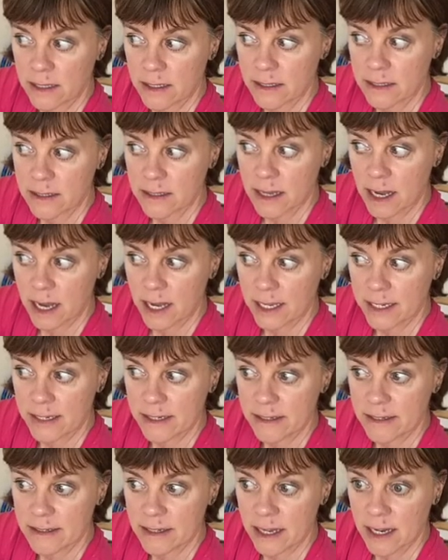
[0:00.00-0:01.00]
side
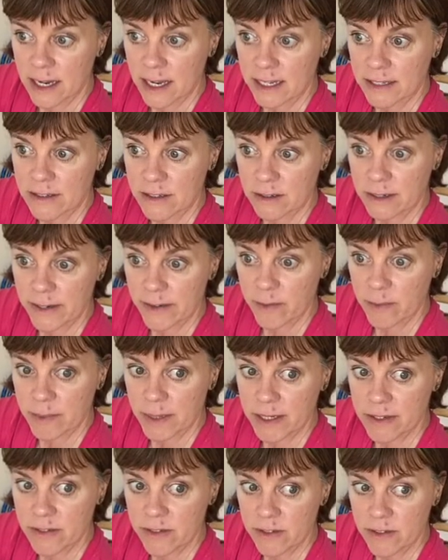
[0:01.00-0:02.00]
to side. So I have
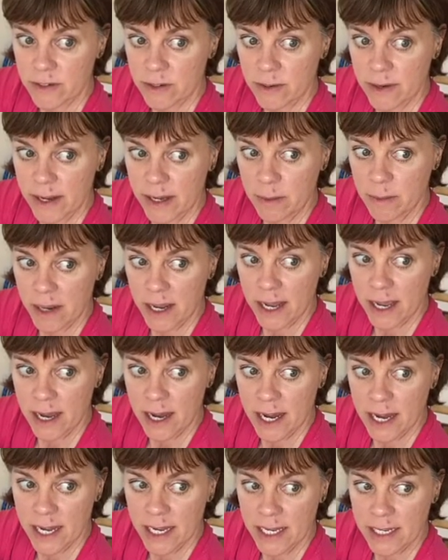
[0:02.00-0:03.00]
muscles around my
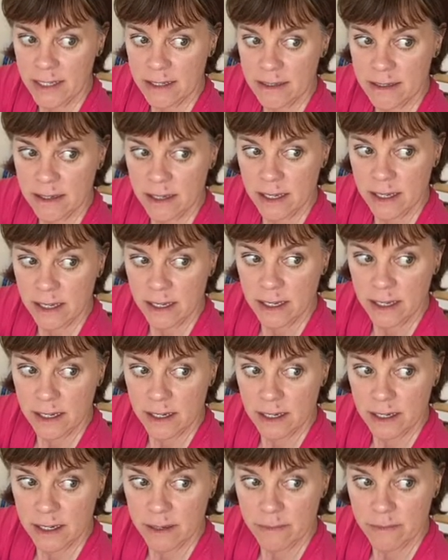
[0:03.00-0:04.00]
eyes,
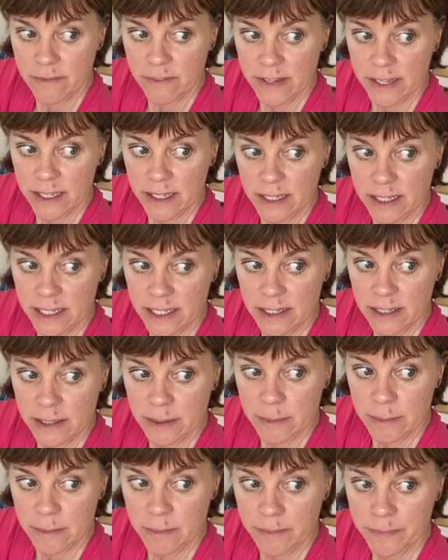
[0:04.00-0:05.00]
I'm feeling
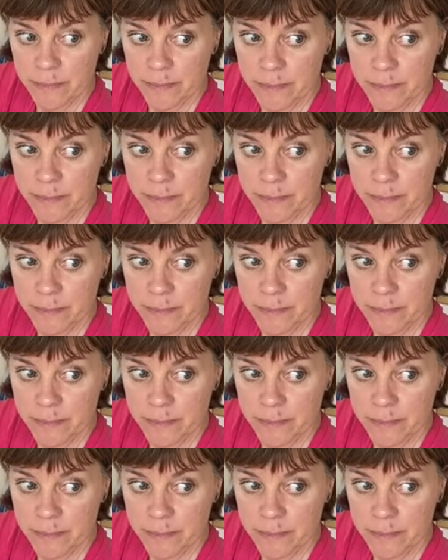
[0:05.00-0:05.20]
them.